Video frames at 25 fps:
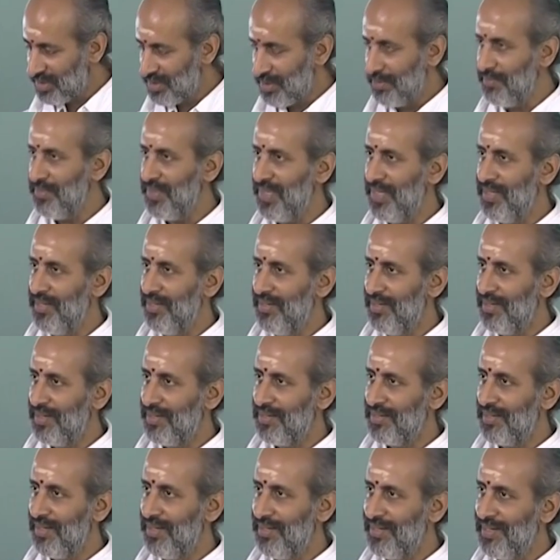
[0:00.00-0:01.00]
something
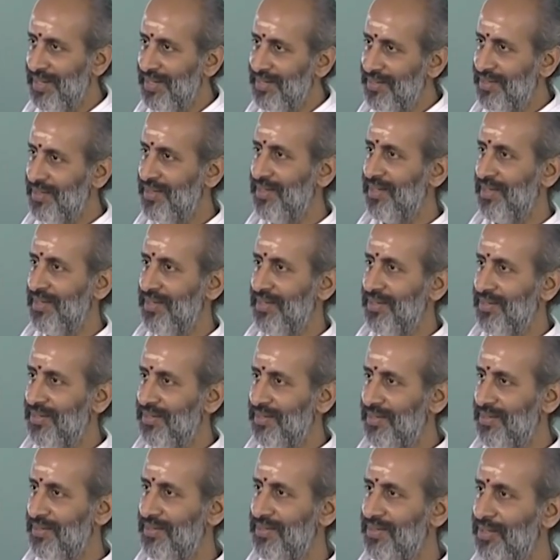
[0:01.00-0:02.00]
and that entity
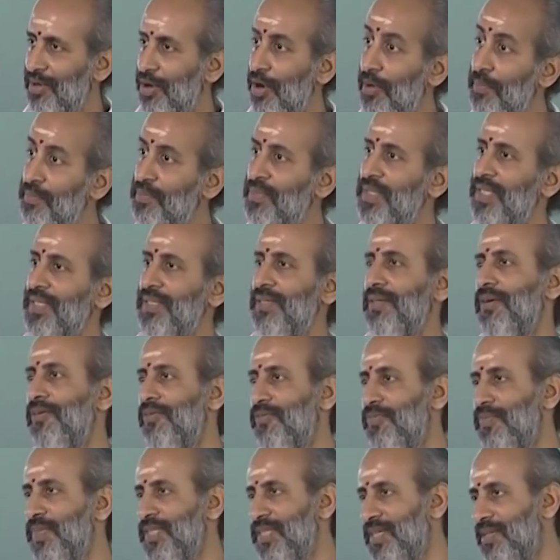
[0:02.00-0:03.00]
is the object
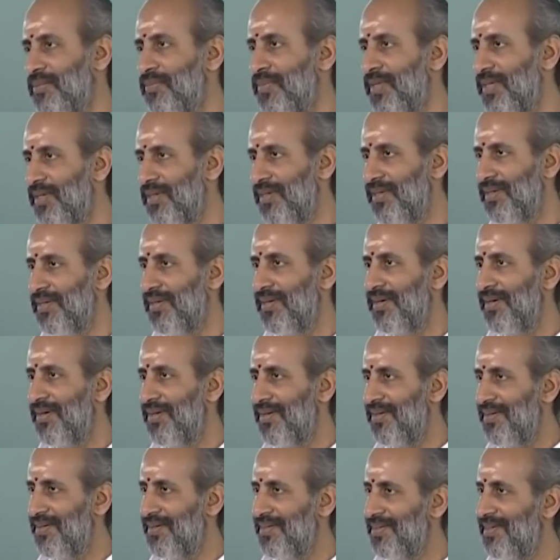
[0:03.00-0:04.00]
of measurement,
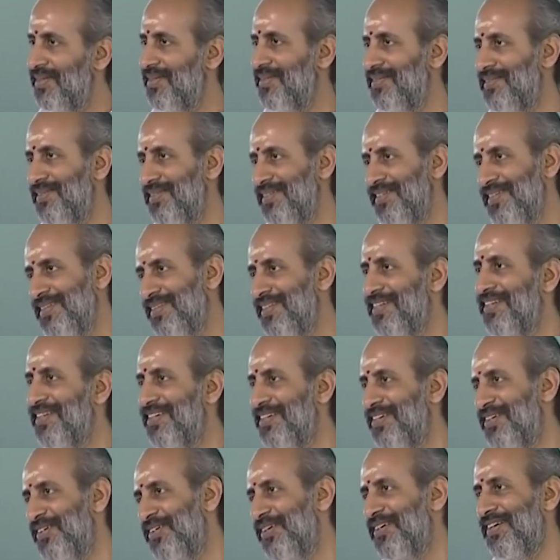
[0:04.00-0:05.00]
and that is the
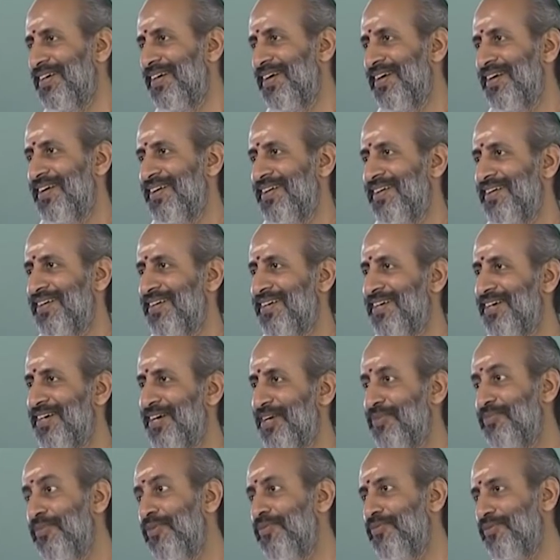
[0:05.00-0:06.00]

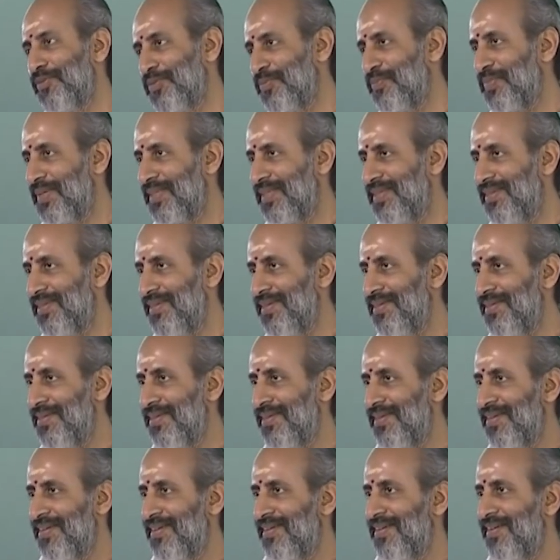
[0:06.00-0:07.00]
Karma Vyutpatti.
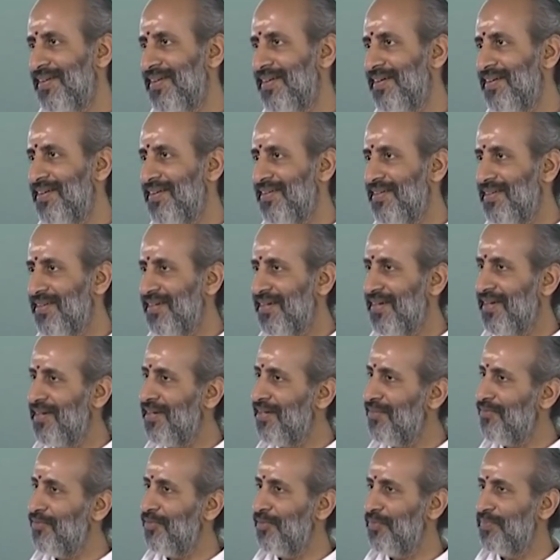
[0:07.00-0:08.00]
And
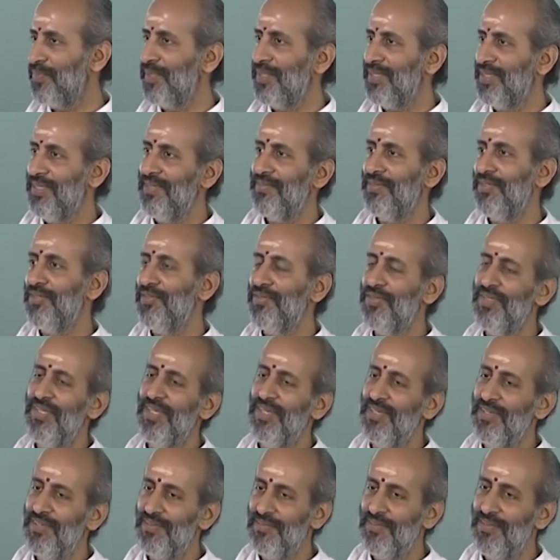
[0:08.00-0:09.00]
Karana Vyutpatti, when you
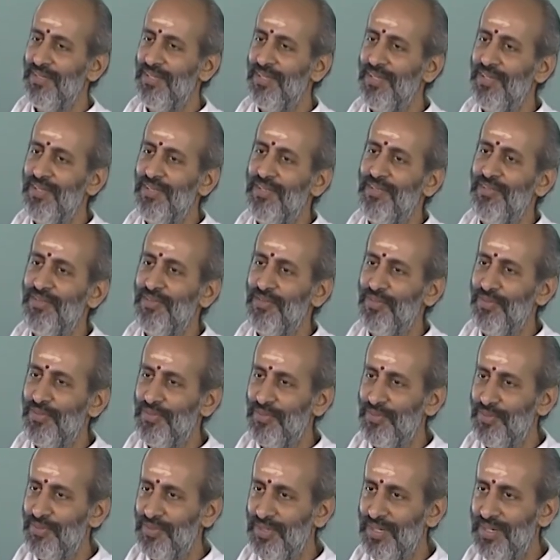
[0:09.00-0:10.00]
say,
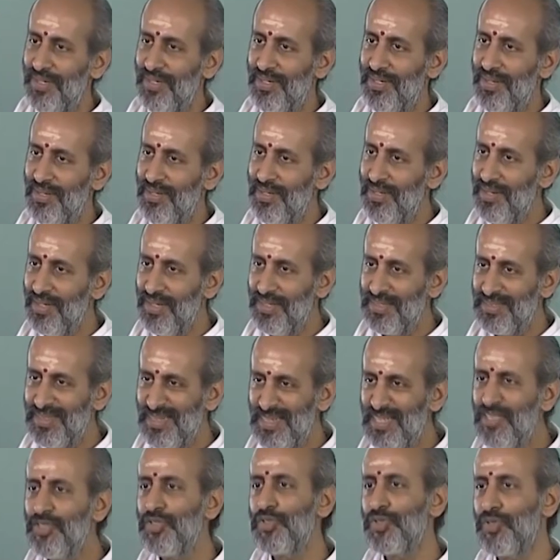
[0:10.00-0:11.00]
so Karana is
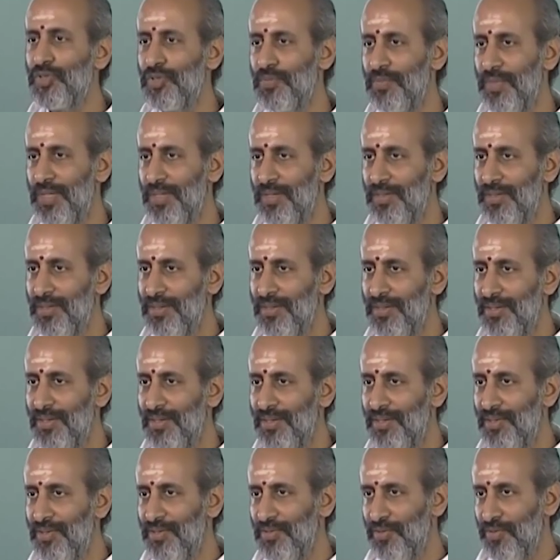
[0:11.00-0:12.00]
an instrument,
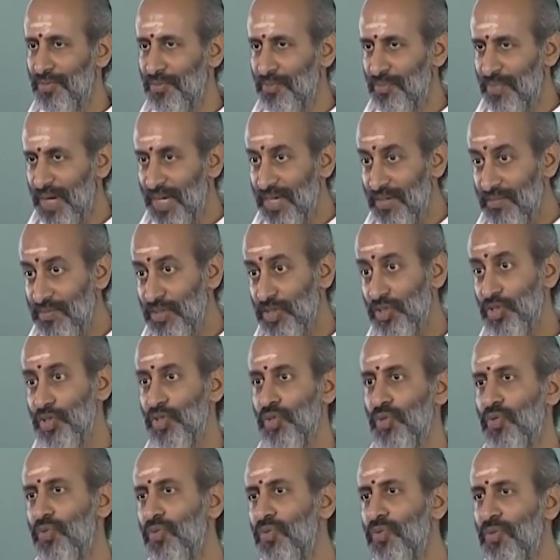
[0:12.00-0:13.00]
so by which
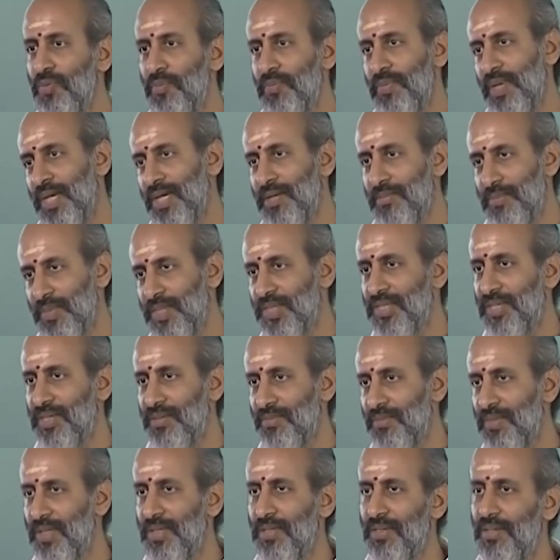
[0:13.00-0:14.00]
you make
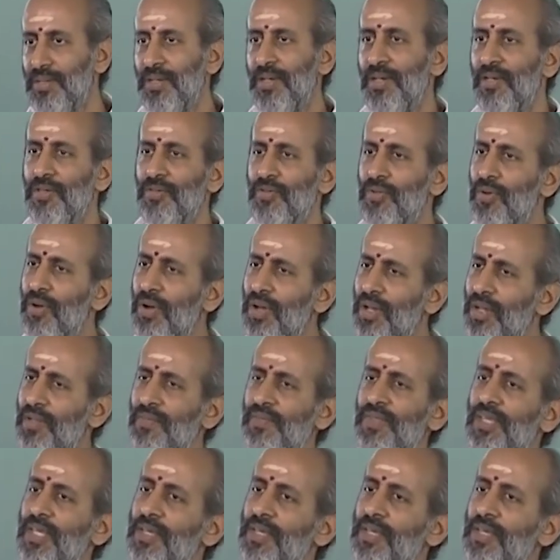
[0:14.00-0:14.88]
measurement. So all of